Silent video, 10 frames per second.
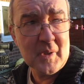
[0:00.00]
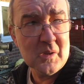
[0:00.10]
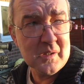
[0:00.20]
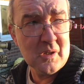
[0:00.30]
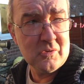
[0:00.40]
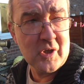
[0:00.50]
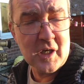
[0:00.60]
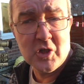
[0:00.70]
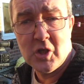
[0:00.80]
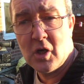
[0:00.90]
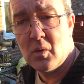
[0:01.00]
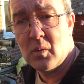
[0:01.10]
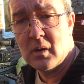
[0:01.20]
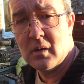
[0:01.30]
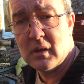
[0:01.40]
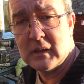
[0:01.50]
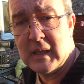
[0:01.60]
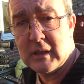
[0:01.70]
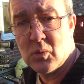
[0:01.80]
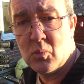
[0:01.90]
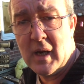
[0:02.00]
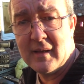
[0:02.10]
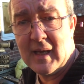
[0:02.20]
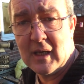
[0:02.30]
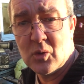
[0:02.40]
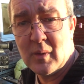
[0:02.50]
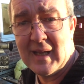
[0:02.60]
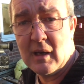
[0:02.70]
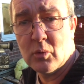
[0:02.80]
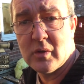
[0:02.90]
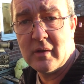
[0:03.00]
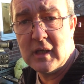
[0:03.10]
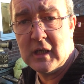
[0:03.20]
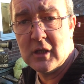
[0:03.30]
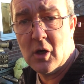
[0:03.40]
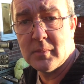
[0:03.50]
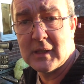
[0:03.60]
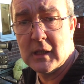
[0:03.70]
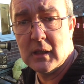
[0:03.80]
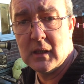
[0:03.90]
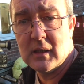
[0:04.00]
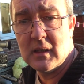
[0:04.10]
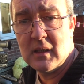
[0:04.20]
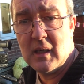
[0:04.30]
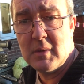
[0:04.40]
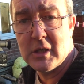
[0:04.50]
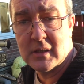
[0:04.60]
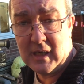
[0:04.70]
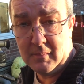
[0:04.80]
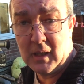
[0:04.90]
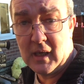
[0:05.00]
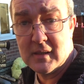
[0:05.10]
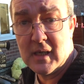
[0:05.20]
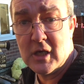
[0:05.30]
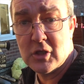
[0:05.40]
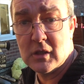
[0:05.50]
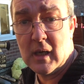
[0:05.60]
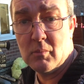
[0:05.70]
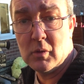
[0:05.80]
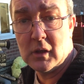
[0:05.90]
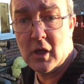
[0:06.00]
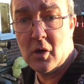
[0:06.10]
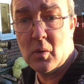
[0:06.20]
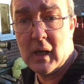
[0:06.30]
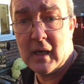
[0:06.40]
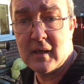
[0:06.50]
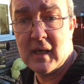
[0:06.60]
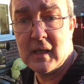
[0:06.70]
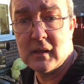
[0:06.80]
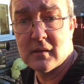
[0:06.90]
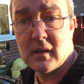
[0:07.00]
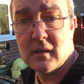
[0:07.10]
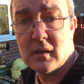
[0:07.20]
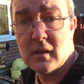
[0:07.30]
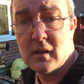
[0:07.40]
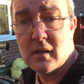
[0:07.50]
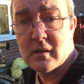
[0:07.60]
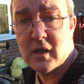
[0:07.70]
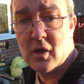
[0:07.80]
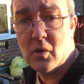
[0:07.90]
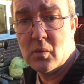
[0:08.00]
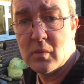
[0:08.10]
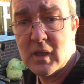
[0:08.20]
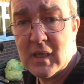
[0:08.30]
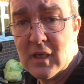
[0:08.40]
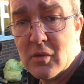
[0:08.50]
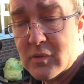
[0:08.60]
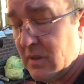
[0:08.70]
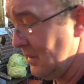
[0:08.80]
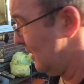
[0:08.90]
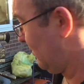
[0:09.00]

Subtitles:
also try and show it with and without the optical image stabilization, and we'll go handheld. So here goes.